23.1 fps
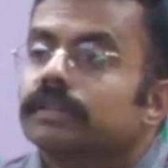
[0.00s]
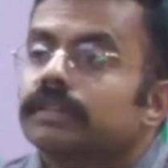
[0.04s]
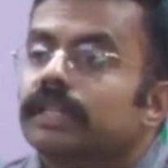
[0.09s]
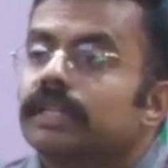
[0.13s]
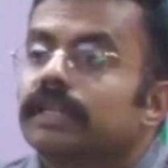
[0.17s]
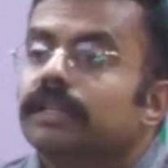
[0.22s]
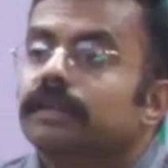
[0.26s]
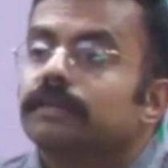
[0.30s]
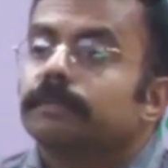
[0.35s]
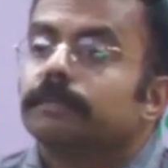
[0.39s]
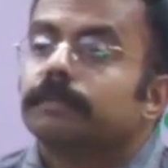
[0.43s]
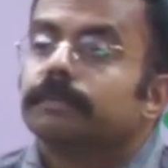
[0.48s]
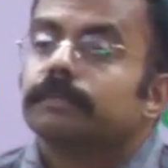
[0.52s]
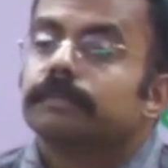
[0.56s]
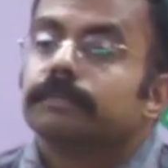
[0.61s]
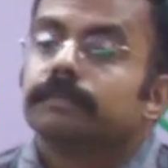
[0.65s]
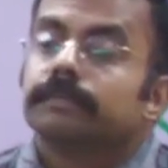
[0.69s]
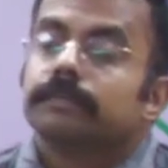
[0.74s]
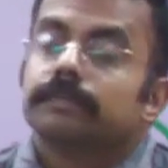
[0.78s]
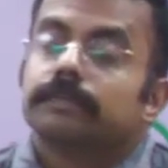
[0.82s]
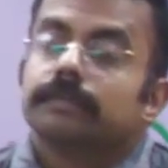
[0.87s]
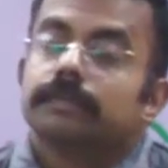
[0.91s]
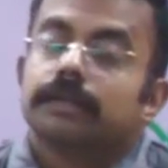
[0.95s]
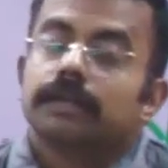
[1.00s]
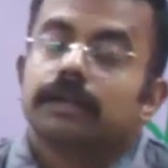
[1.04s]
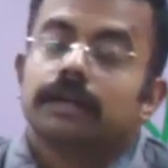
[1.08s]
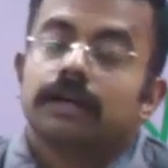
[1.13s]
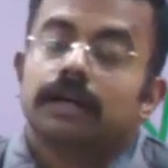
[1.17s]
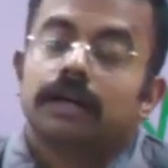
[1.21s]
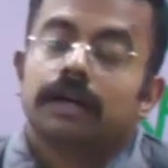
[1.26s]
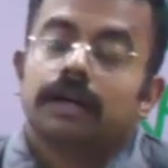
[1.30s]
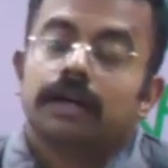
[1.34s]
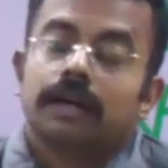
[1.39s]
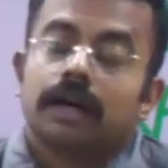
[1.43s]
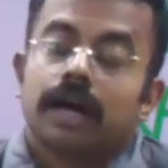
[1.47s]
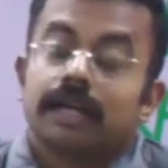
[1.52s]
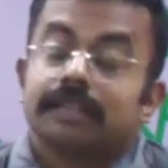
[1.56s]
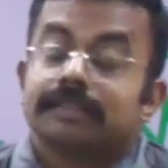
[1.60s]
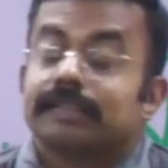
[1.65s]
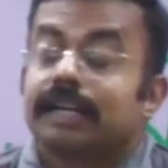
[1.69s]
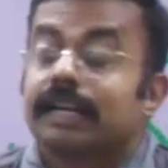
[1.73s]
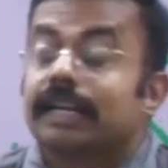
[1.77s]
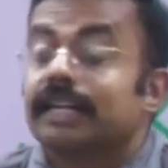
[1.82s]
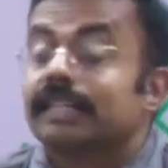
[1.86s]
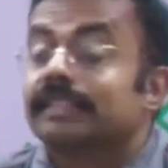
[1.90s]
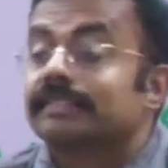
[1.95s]
the
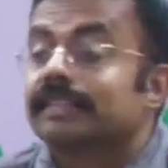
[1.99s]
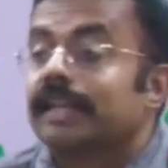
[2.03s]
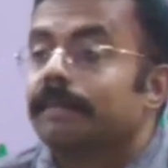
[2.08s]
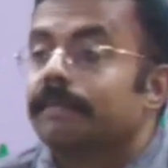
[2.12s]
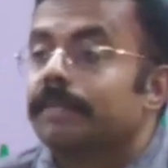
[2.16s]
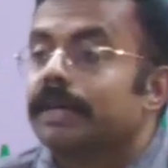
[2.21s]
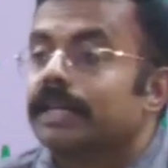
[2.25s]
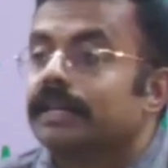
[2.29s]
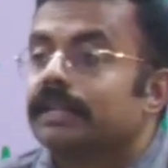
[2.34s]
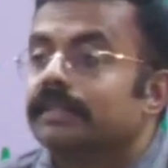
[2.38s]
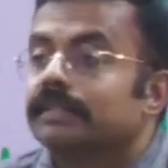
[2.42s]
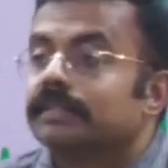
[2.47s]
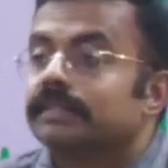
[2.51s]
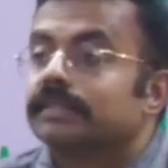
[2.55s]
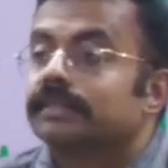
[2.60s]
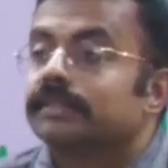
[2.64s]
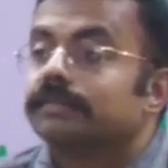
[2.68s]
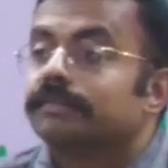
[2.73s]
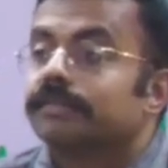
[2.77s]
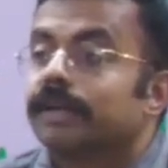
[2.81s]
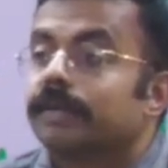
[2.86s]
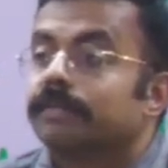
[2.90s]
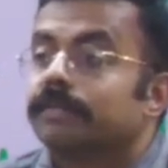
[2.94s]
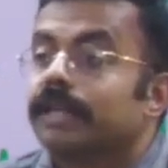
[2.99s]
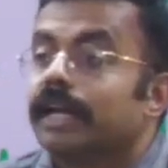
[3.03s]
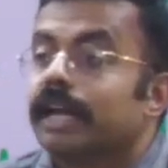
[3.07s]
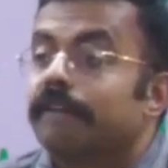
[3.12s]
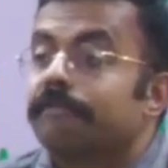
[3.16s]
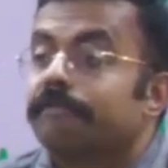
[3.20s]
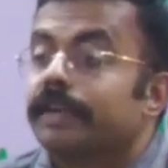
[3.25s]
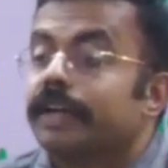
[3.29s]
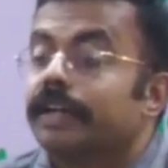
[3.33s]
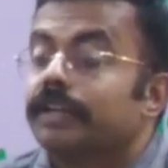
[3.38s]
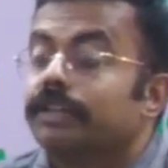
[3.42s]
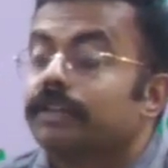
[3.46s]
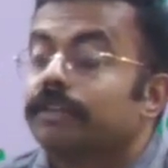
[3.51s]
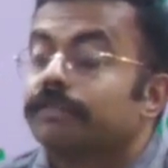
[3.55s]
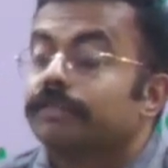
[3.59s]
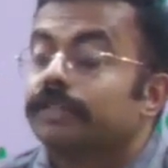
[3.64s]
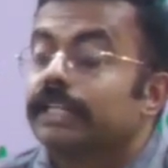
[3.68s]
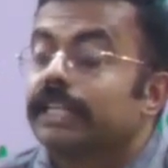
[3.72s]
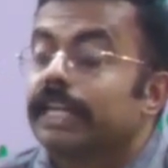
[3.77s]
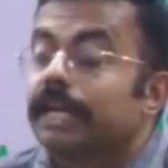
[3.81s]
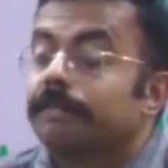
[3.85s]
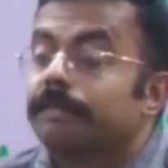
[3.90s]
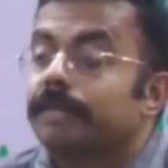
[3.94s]
hazardous chemicals, from the effect of
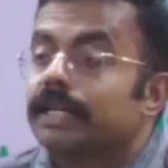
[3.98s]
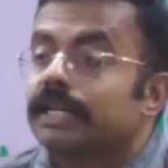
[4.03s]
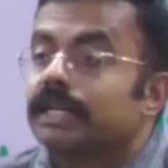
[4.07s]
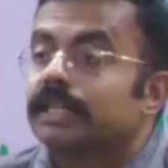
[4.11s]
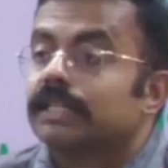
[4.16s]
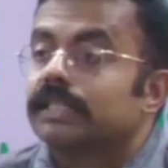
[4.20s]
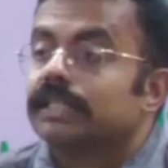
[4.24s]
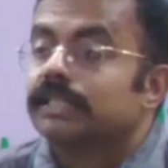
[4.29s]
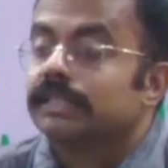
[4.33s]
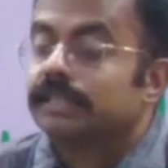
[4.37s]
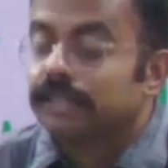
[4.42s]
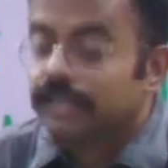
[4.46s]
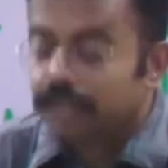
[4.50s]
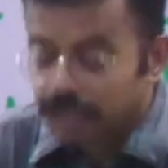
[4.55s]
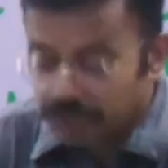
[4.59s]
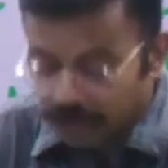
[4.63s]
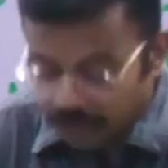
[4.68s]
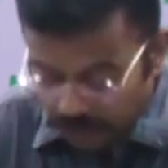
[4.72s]
the chemicals.